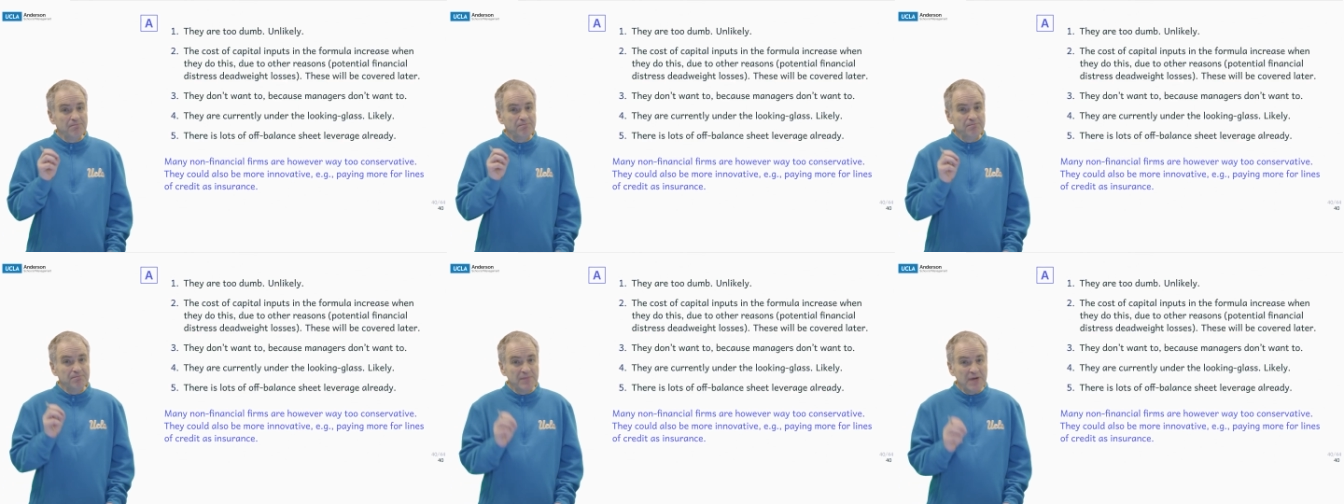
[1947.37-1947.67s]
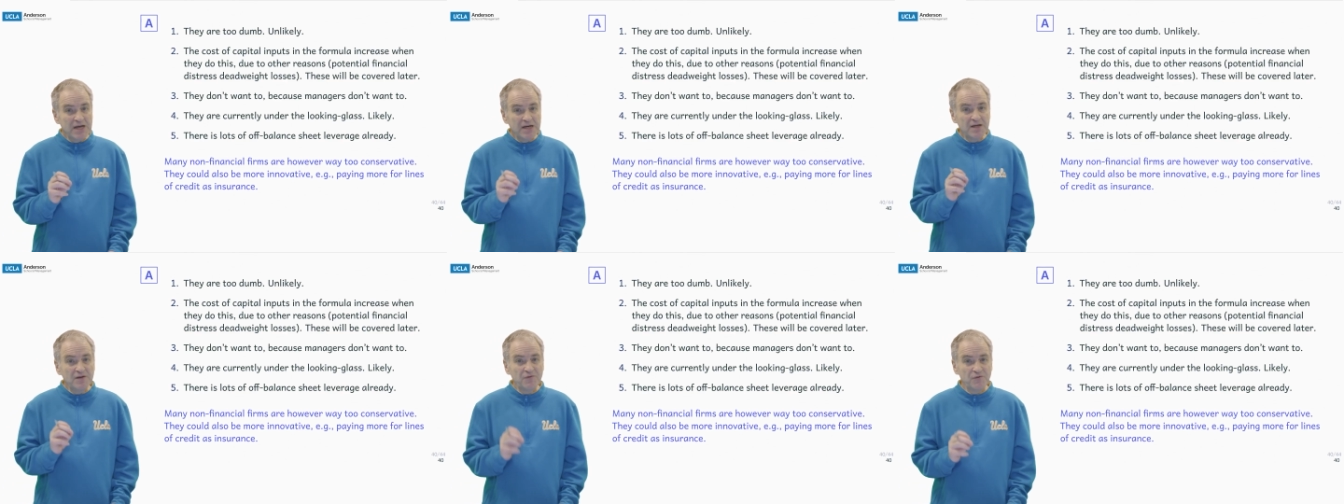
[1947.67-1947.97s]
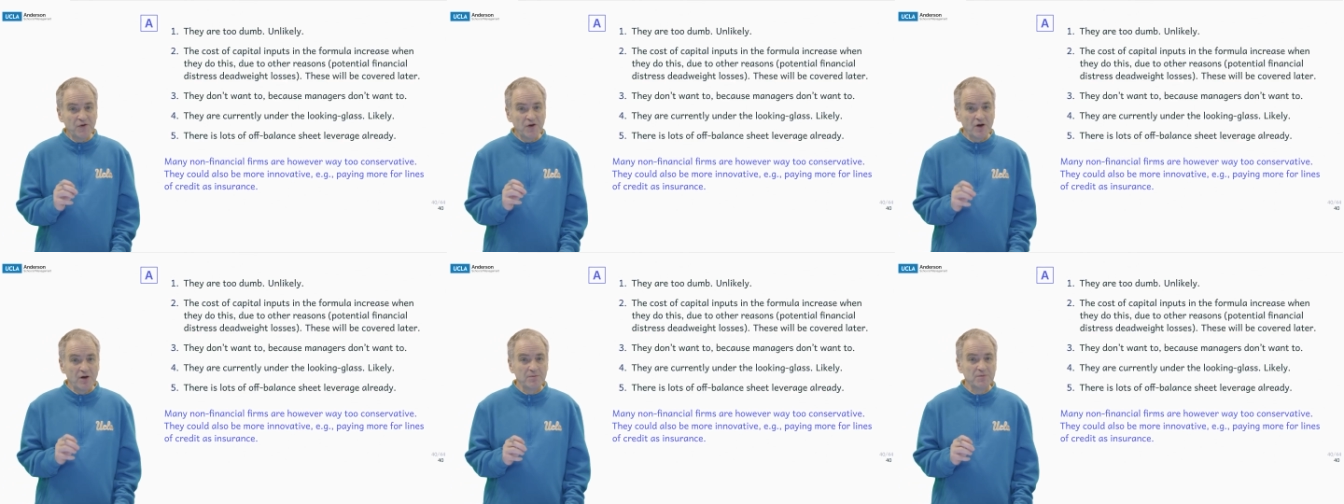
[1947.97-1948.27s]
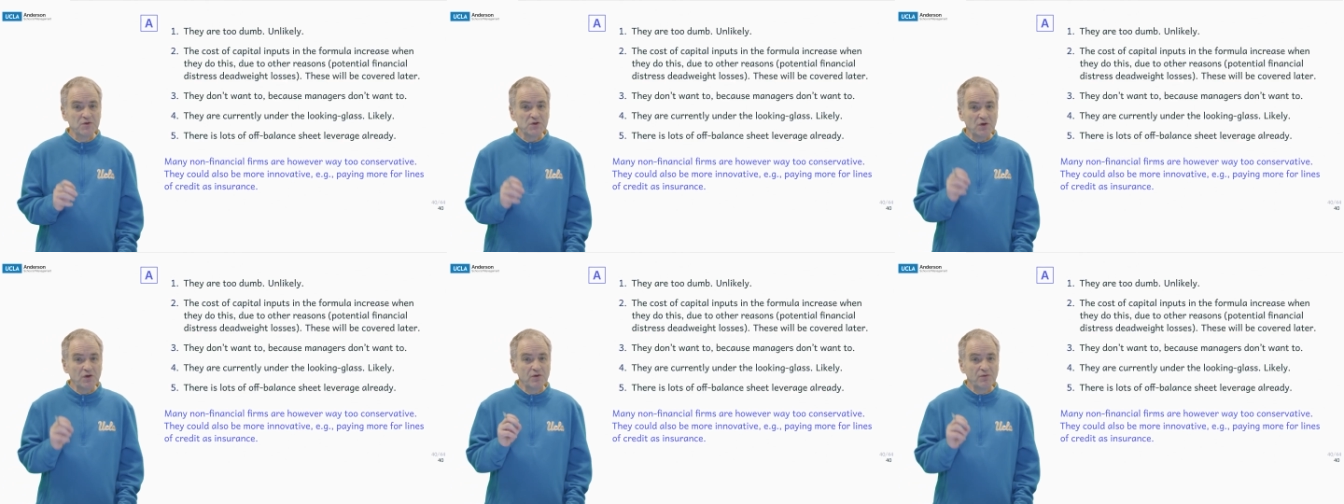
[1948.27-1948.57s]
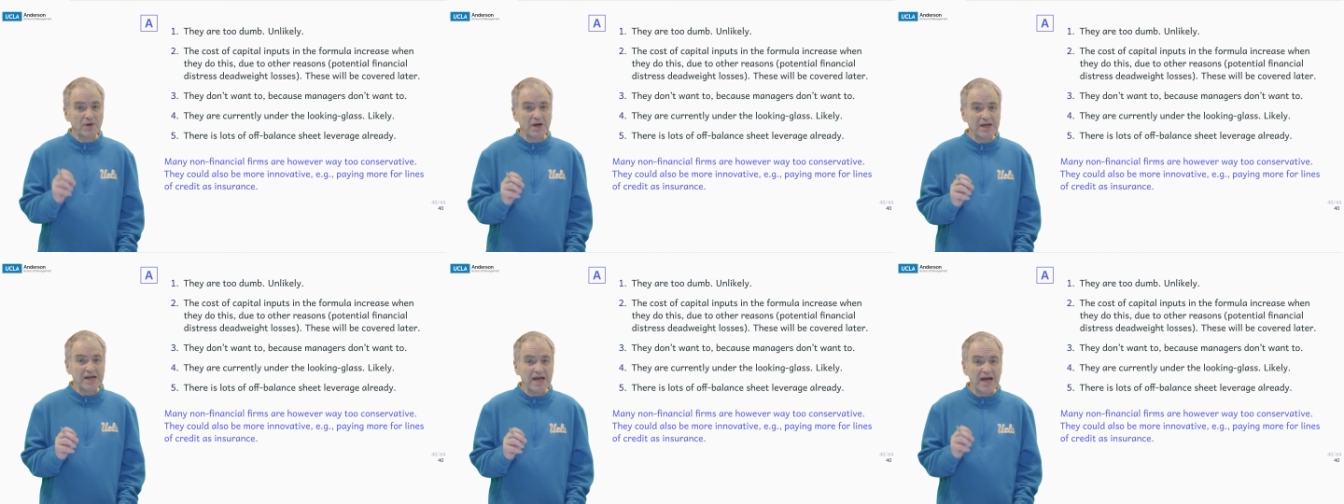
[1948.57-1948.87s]
many firms
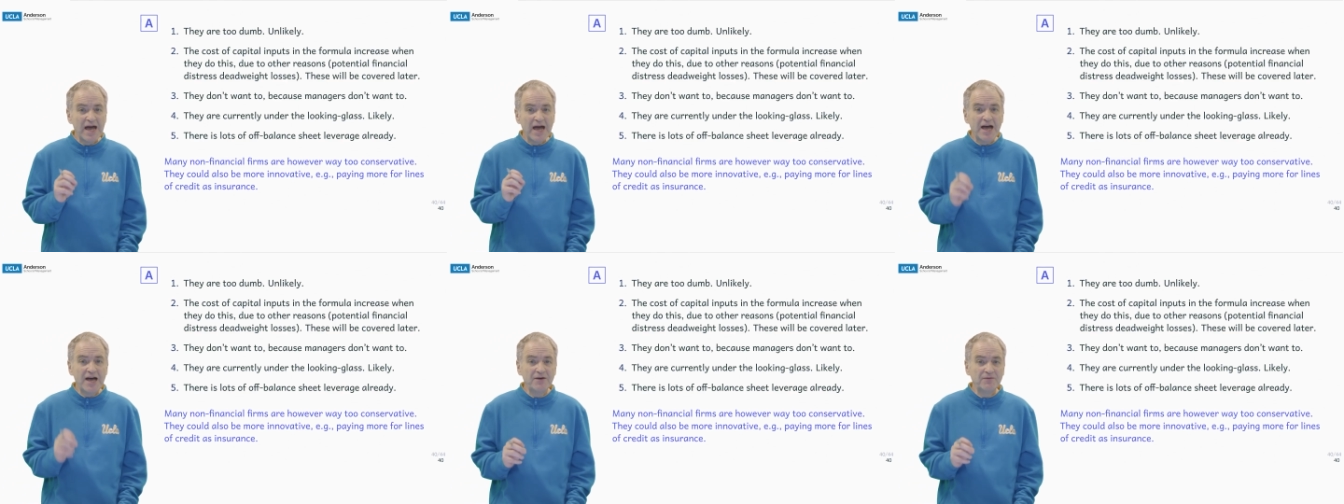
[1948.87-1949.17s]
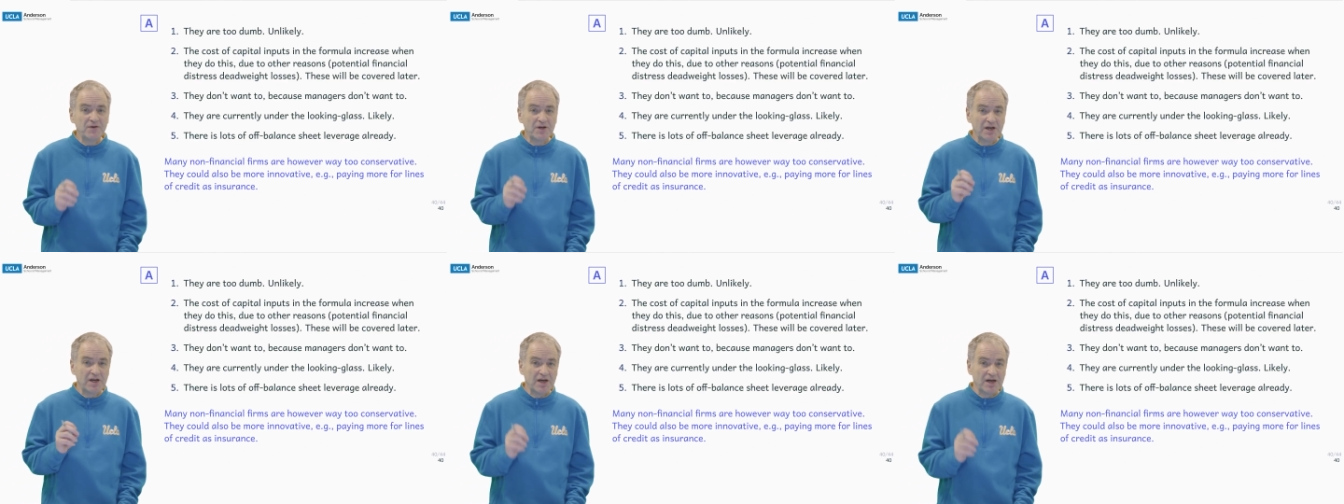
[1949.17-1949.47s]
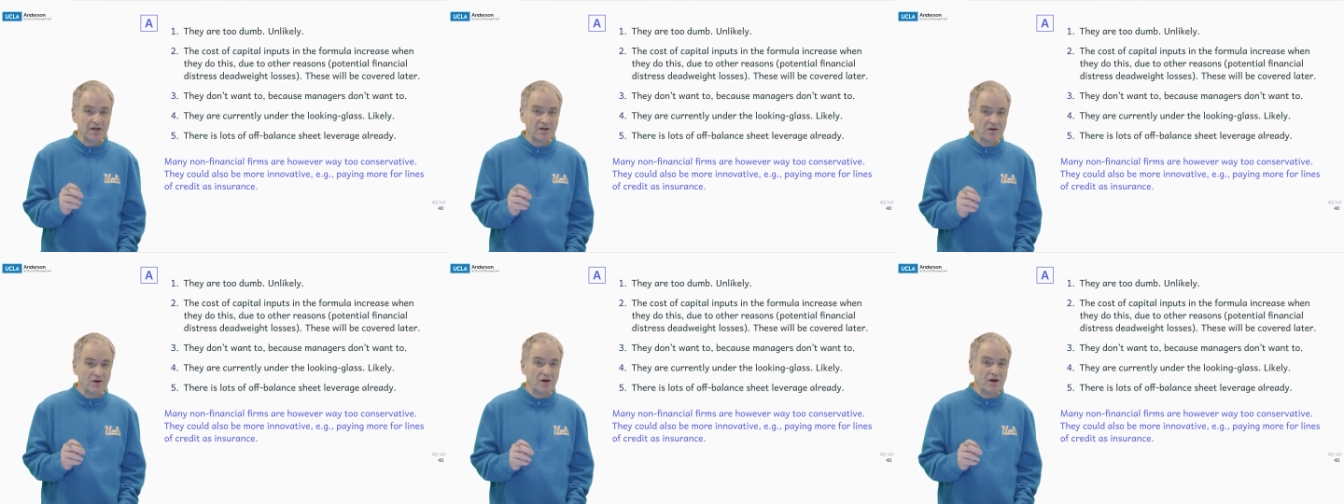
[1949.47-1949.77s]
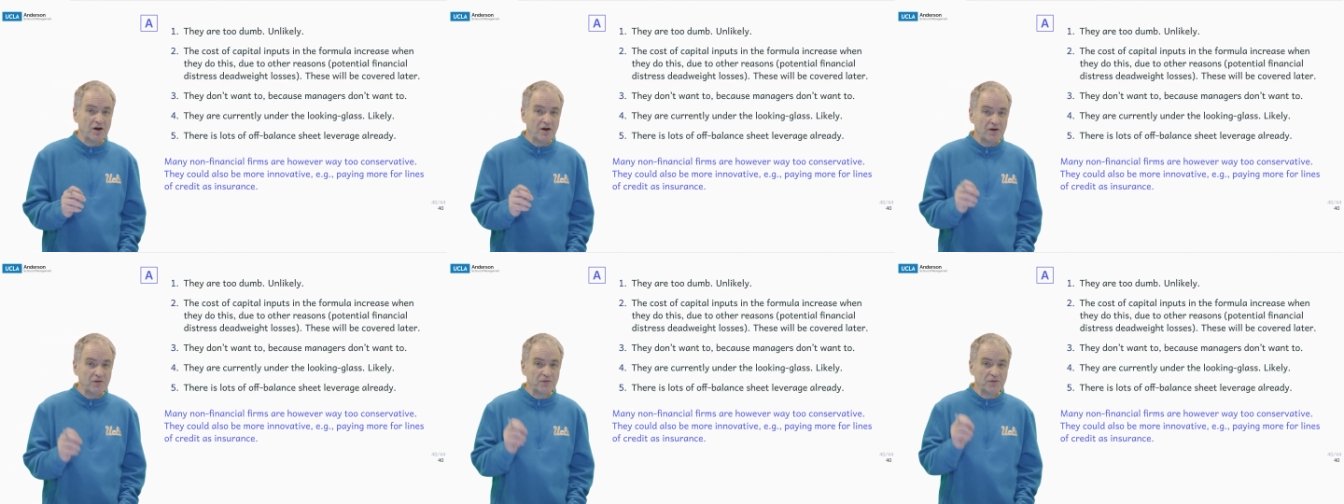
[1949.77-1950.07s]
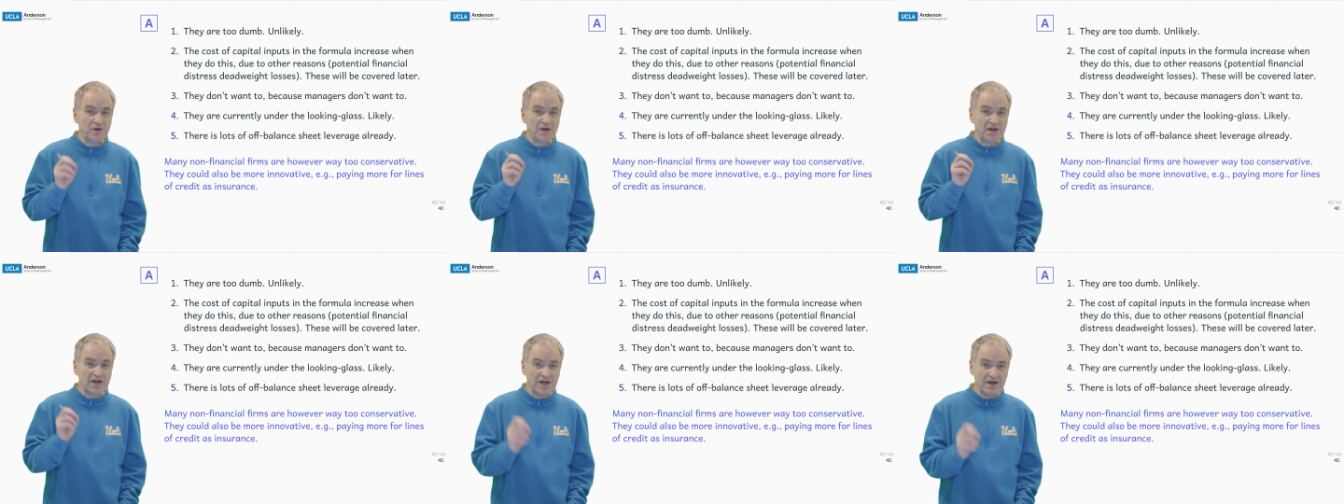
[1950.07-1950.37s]
already have a lot of
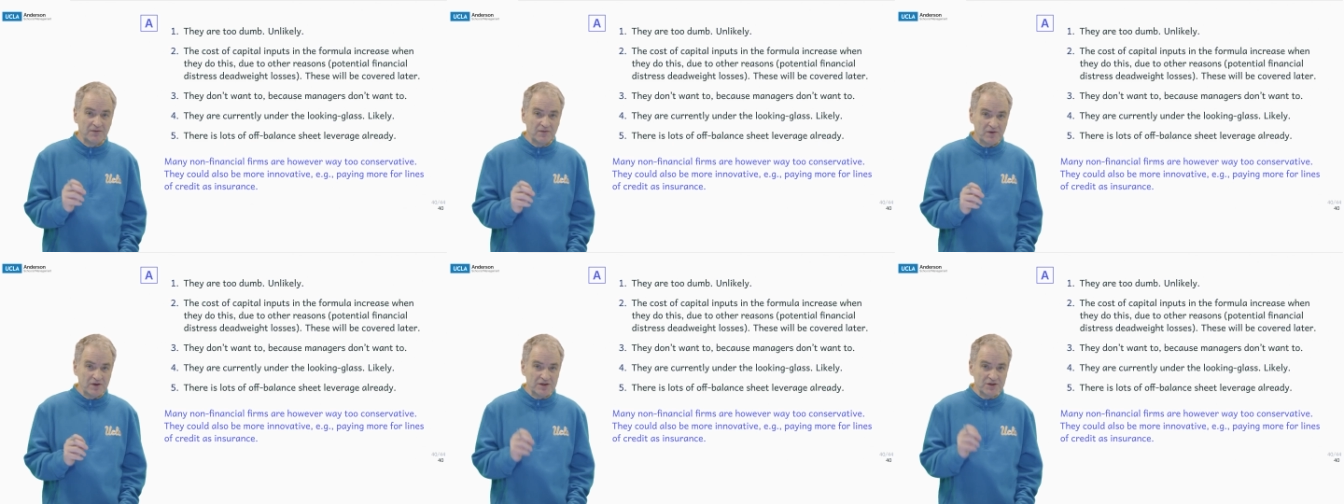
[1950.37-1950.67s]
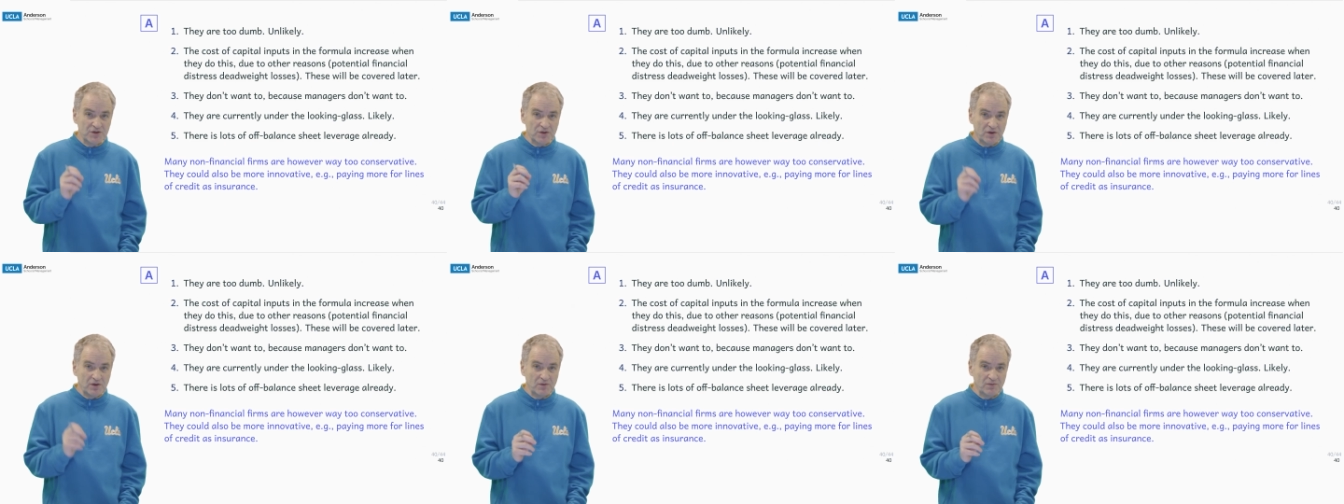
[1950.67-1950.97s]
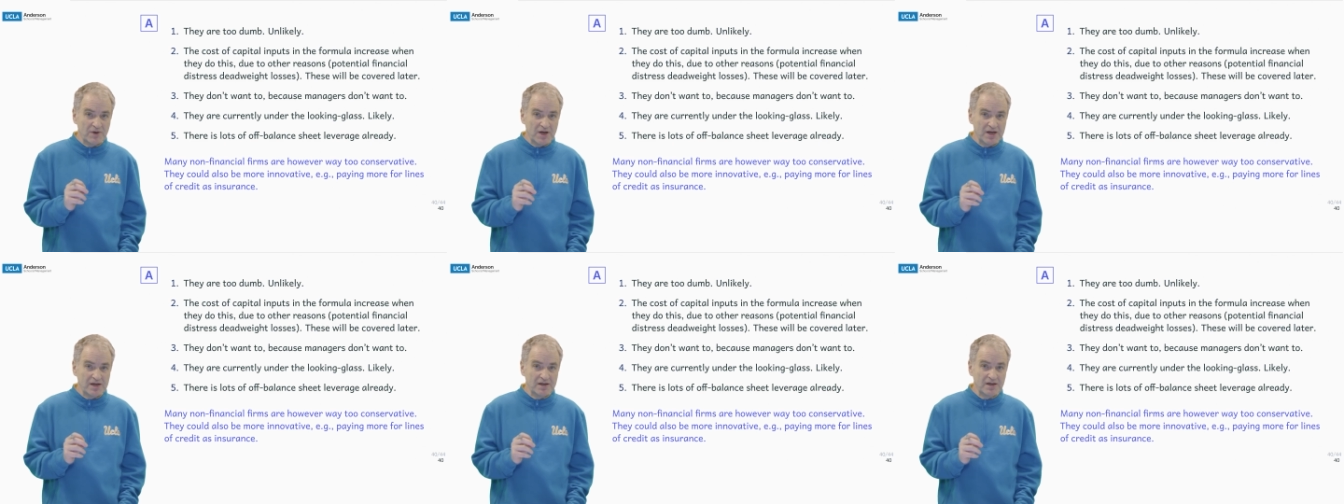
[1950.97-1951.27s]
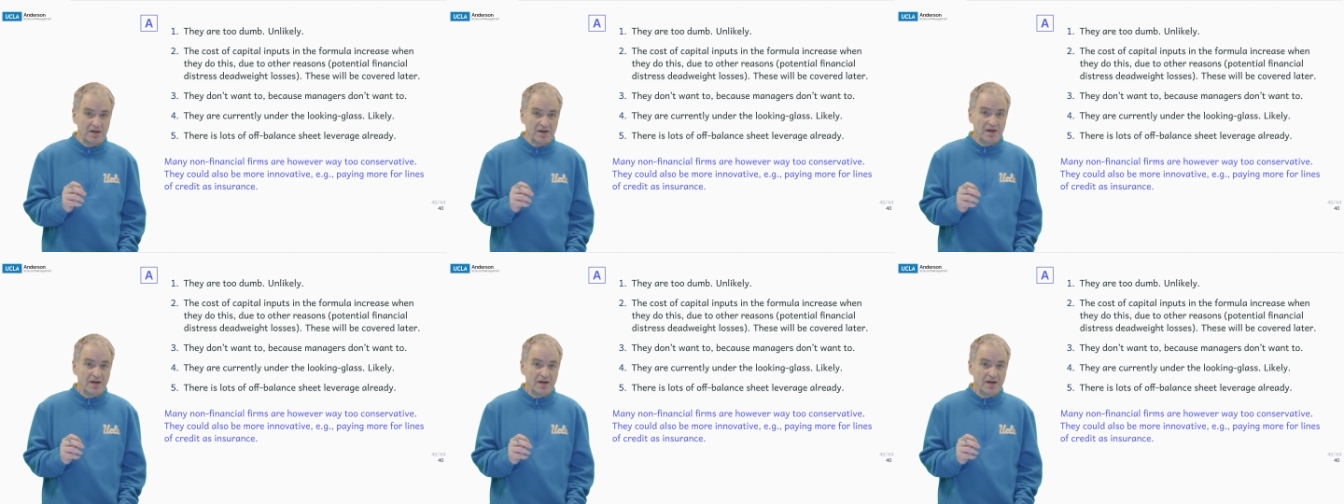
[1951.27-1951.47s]
leverage already,